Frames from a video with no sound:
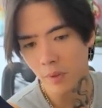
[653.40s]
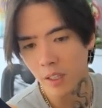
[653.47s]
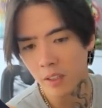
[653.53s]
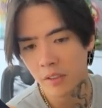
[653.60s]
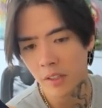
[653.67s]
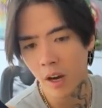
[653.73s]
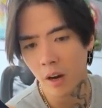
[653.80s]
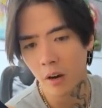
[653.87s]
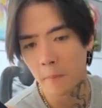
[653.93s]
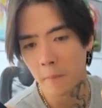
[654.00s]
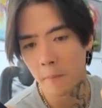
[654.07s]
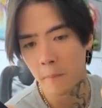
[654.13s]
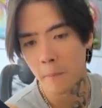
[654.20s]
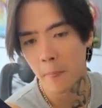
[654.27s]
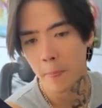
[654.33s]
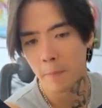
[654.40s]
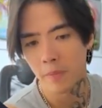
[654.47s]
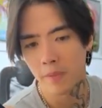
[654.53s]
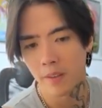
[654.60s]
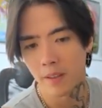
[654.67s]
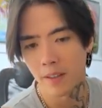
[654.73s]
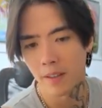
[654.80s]
Now,
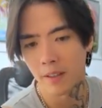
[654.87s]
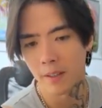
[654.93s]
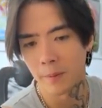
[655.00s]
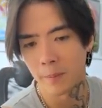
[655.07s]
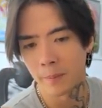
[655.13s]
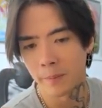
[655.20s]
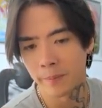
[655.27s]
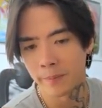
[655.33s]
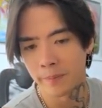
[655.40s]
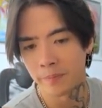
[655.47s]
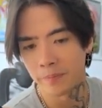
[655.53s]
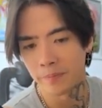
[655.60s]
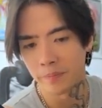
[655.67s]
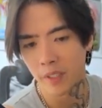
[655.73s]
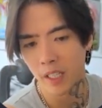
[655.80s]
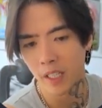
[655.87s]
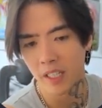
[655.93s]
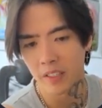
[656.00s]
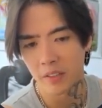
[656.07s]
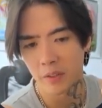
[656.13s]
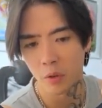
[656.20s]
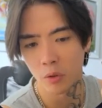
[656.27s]

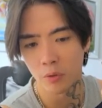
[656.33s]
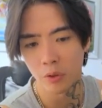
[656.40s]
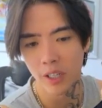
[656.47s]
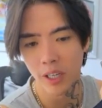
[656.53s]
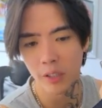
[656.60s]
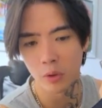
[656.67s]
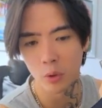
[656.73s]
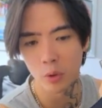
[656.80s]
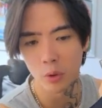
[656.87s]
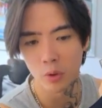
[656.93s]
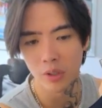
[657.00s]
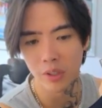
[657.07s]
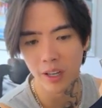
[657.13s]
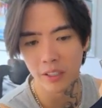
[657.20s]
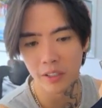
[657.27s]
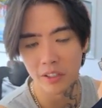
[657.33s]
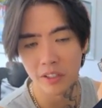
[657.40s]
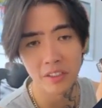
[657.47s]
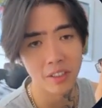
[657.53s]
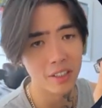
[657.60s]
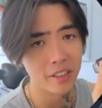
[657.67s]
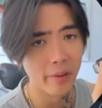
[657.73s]
and don't forget to use like the
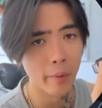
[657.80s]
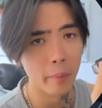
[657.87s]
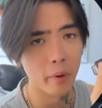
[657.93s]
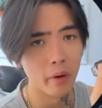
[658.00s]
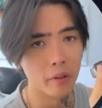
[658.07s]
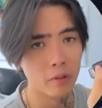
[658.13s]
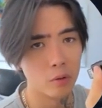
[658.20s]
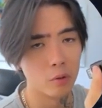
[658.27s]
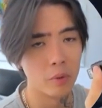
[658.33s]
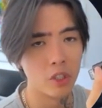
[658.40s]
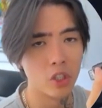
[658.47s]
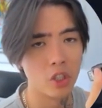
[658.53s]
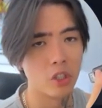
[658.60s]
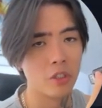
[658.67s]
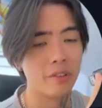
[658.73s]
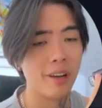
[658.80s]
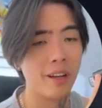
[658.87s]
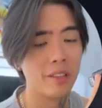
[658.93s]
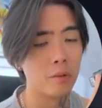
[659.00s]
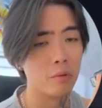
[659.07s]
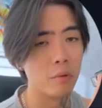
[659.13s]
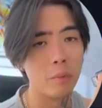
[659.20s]
seed number to be sure
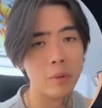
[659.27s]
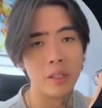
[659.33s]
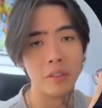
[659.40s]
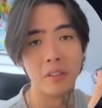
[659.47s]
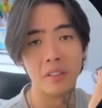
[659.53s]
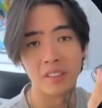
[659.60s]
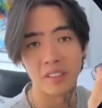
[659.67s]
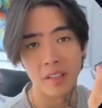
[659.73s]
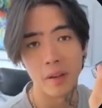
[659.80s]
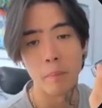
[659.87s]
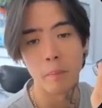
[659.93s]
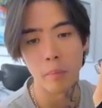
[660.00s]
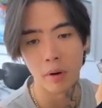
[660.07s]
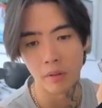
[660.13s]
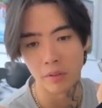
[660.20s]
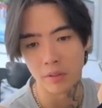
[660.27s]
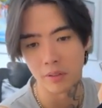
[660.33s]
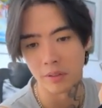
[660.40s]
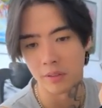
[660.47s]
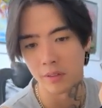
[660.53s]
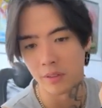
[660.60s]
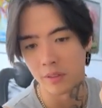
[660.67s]
that it will be the same
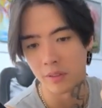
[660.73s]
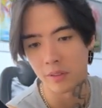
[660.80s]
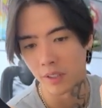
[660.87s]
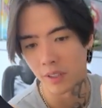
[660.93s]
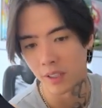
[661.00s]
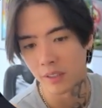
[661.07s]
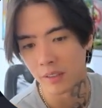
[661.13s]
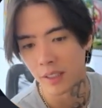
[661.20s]
person, okay?